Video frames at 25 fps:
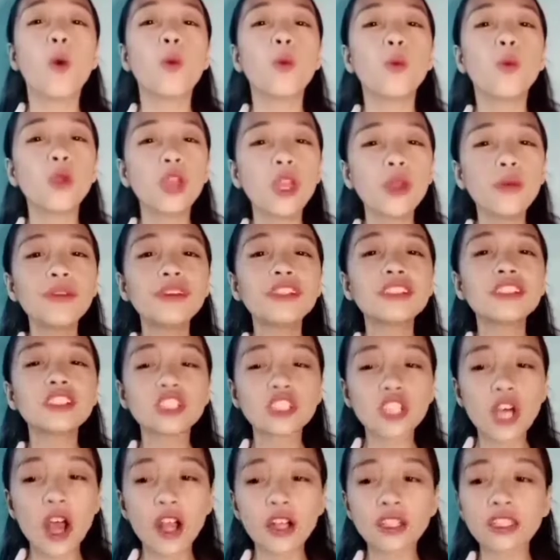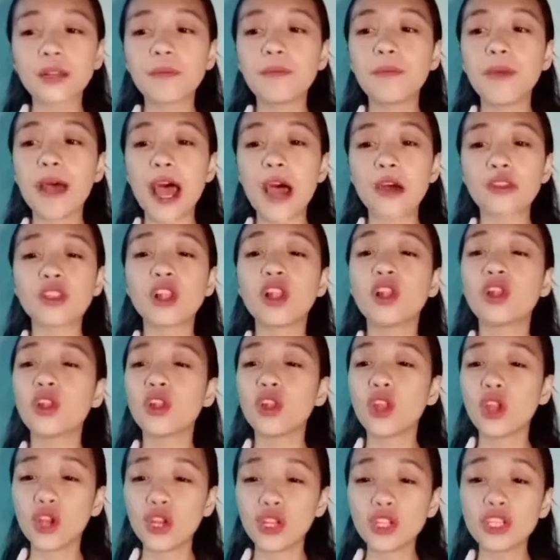we will talk about
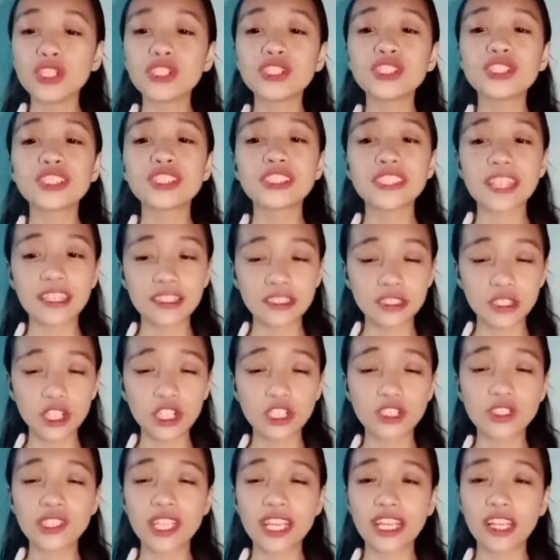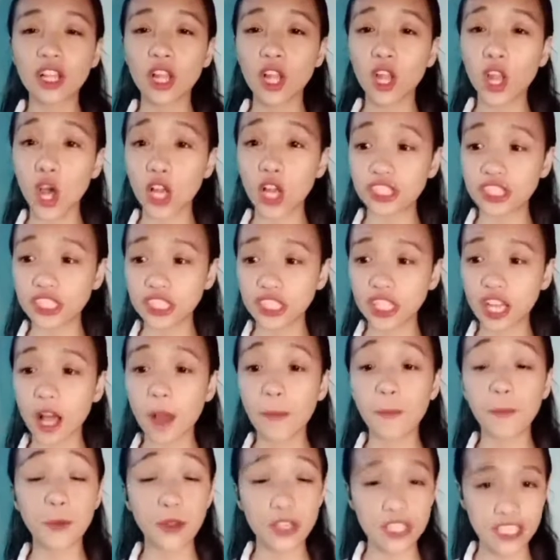learner-centered
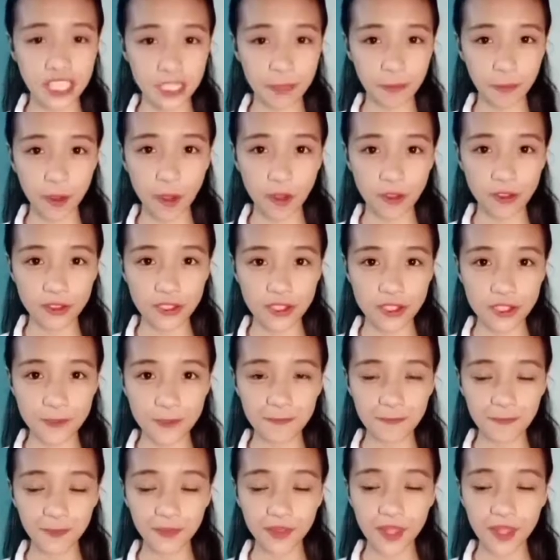psychological principles.